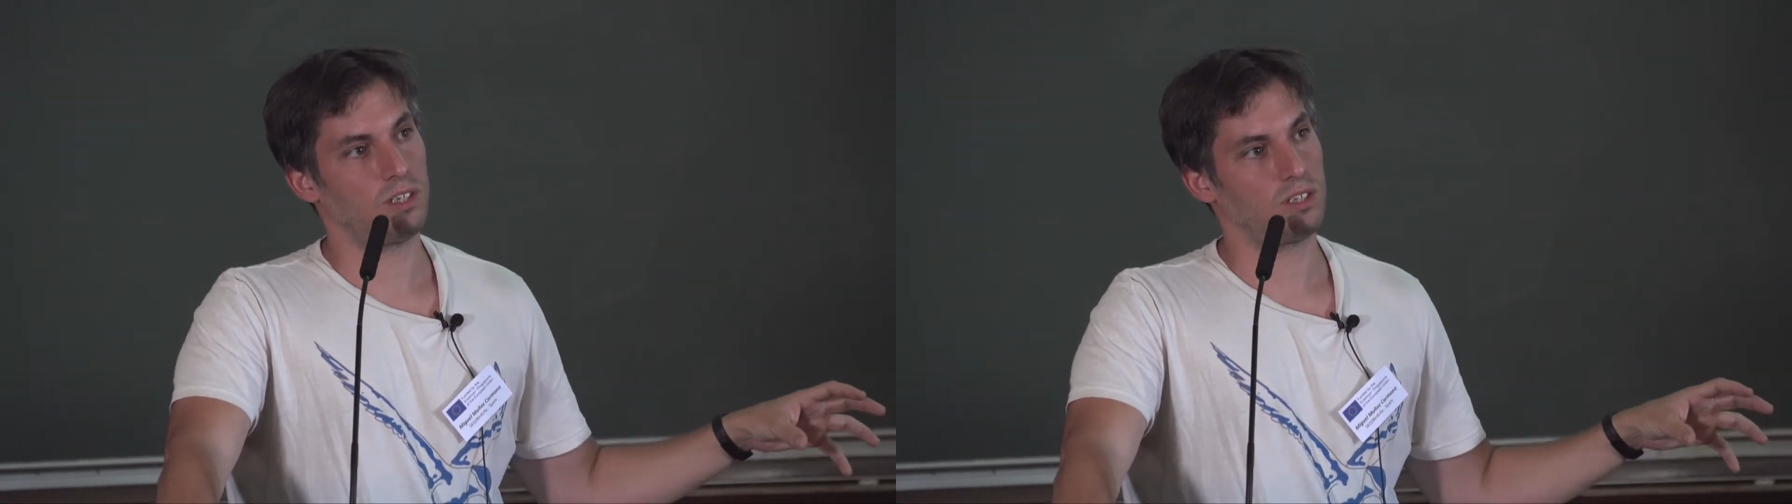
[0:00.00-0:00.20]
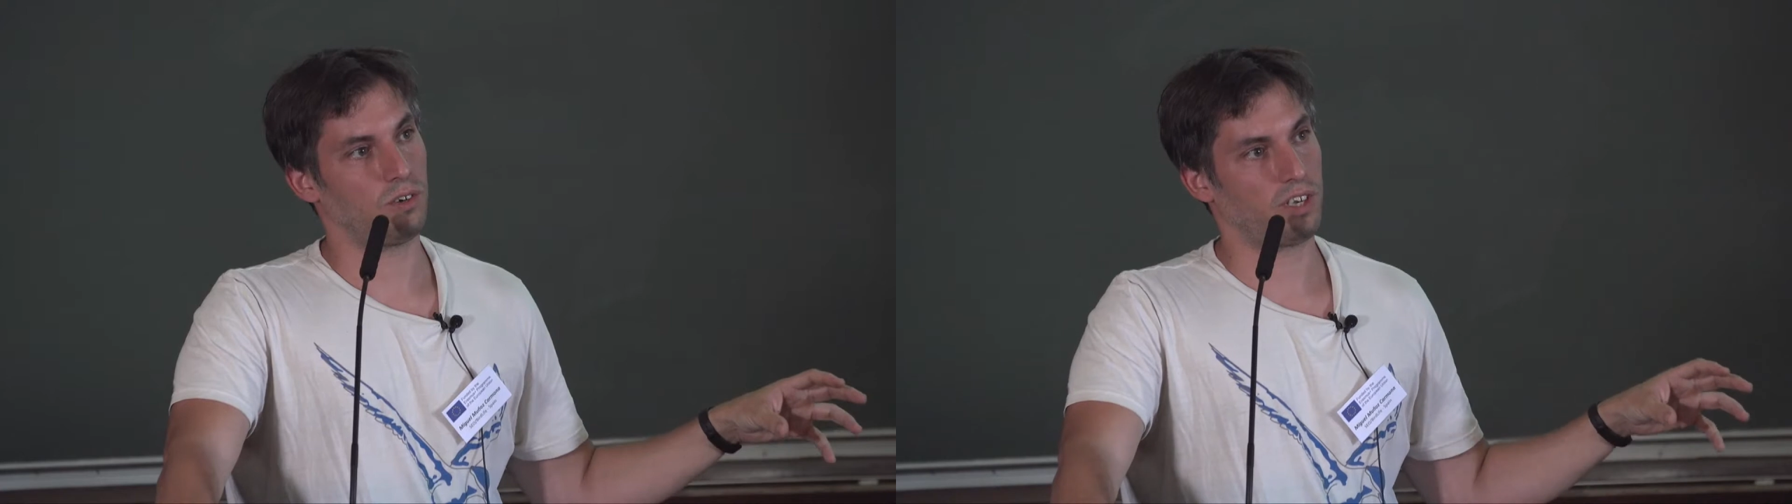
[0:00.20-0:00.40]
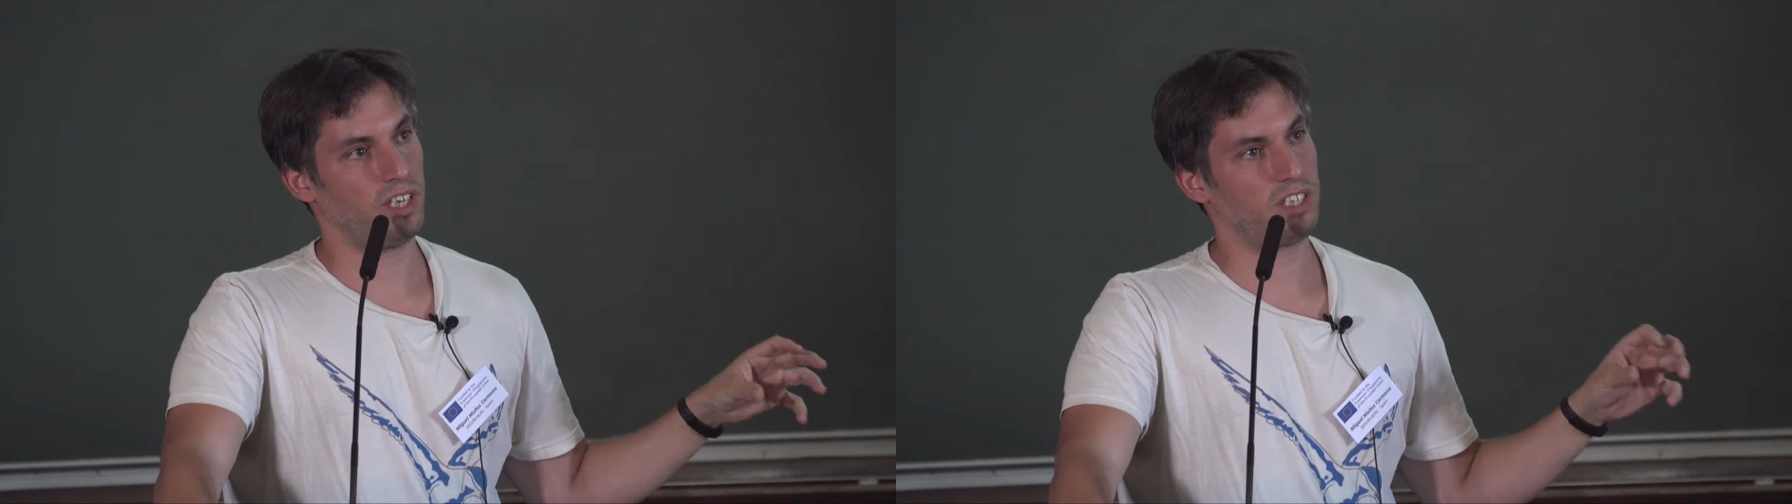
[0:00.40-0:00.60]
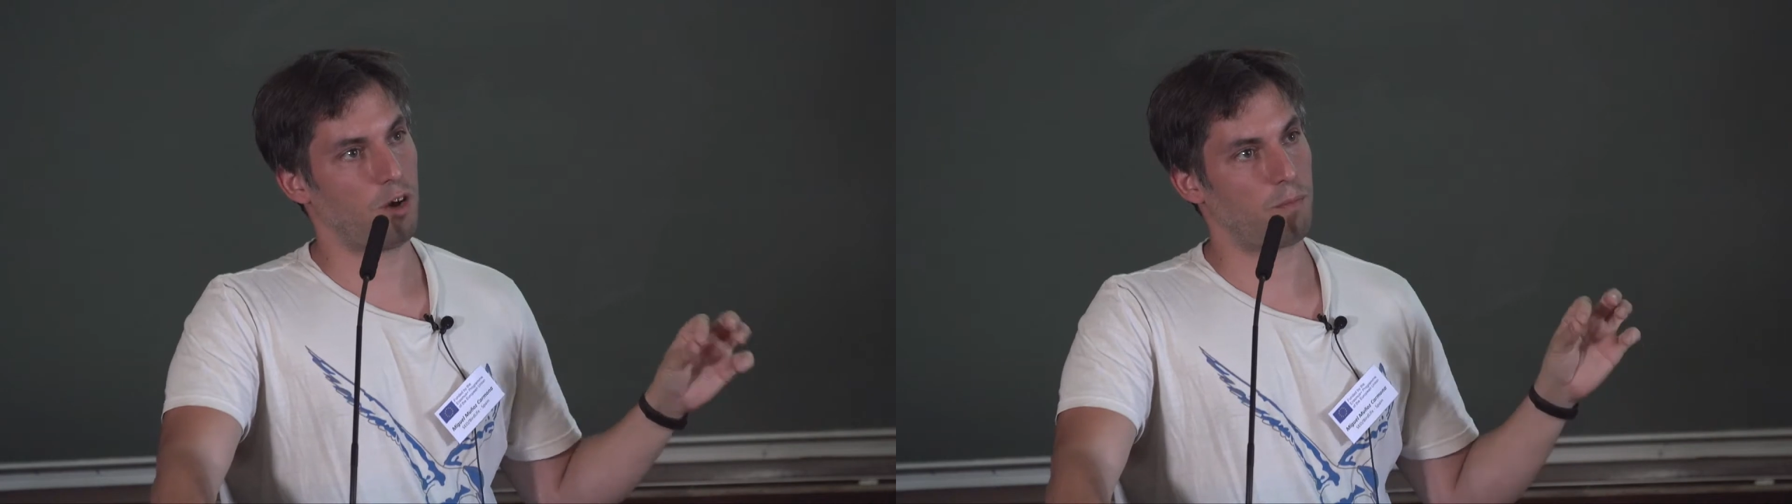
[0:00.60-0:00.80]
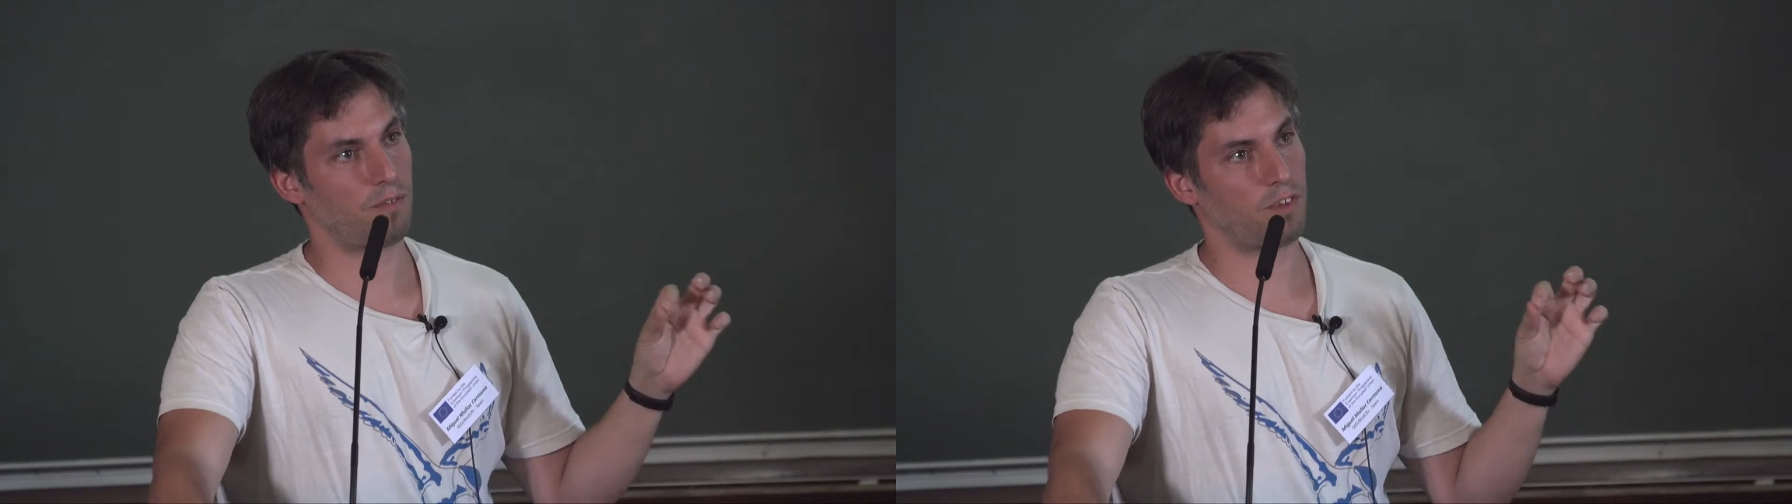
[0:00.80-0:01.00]
So he's
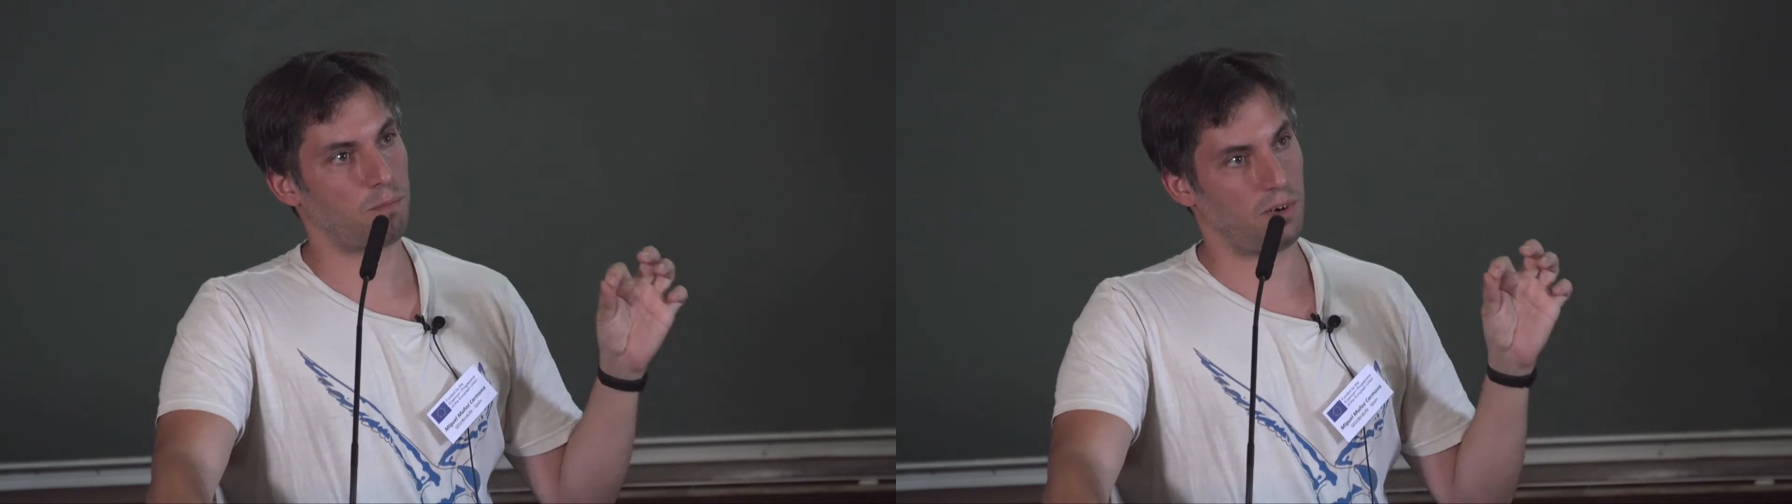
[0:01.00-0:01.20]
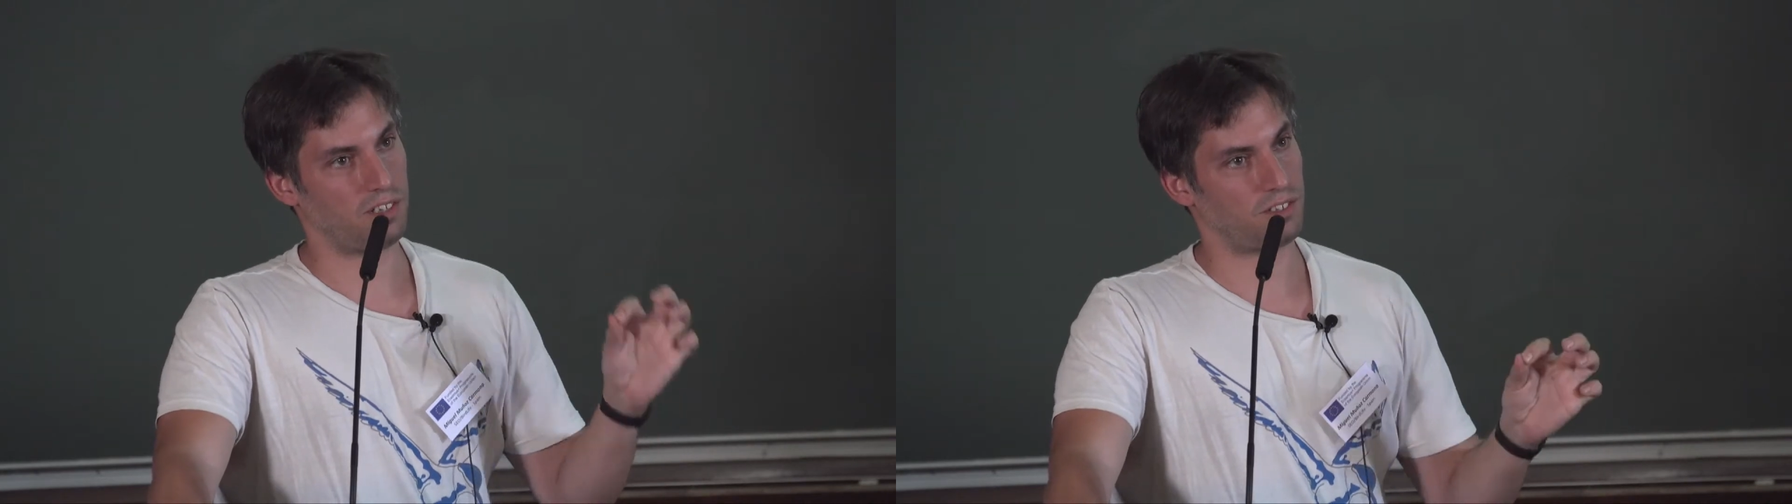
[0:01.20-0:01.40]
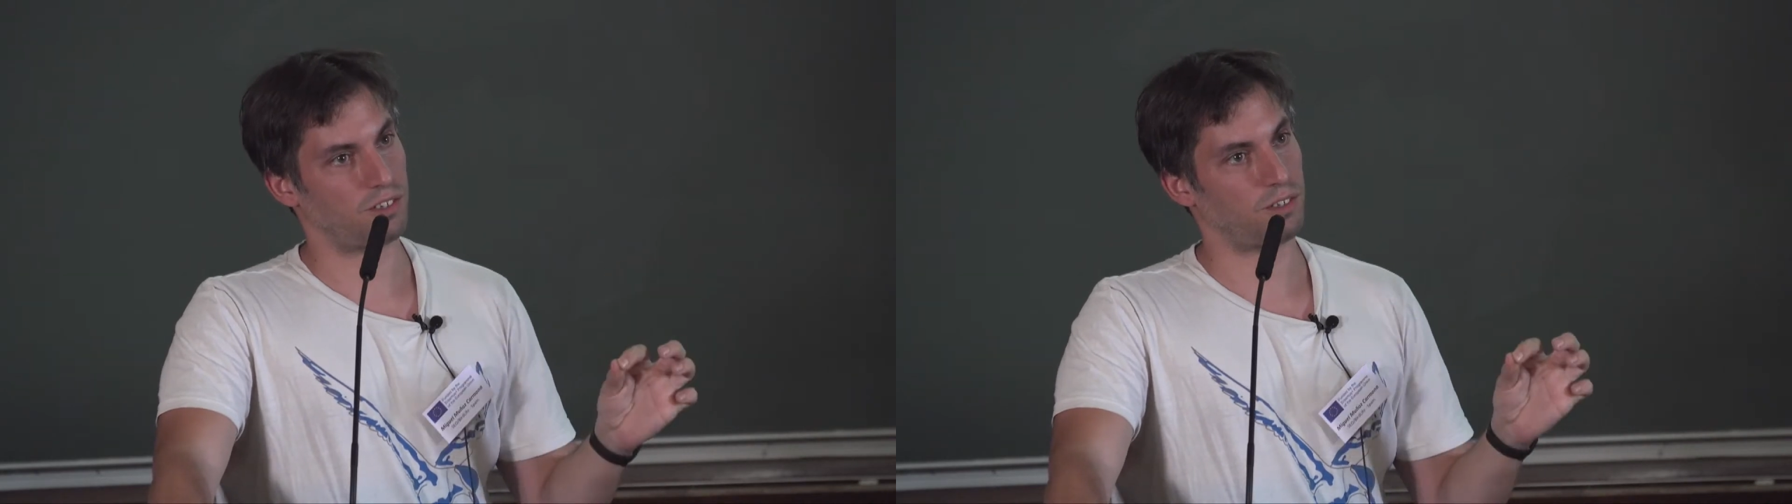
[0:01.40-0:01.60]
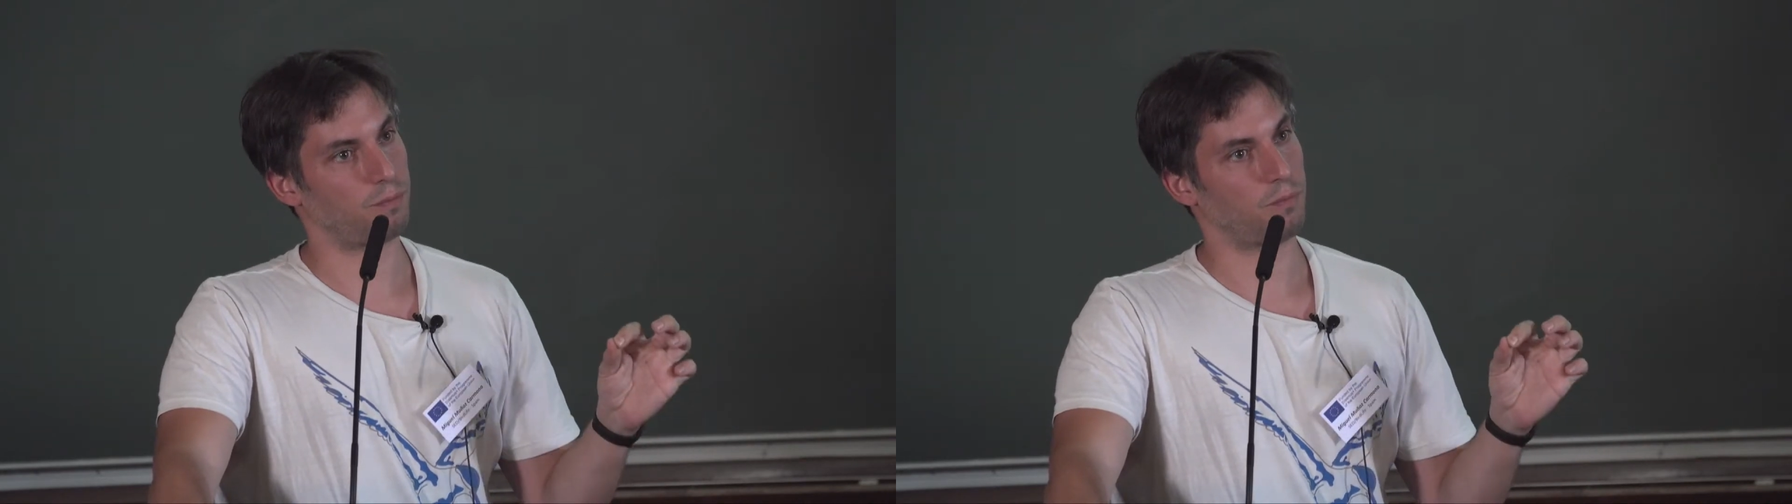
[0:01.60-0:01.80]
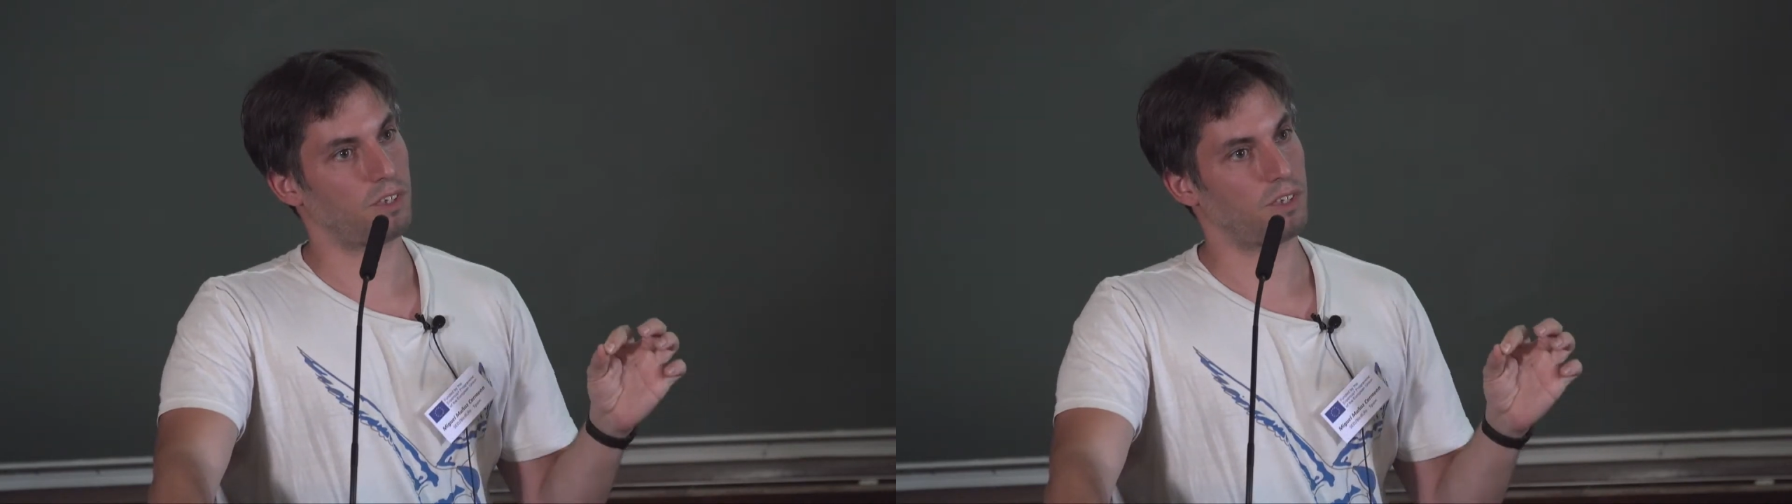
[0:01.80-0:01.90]
a perfect planter.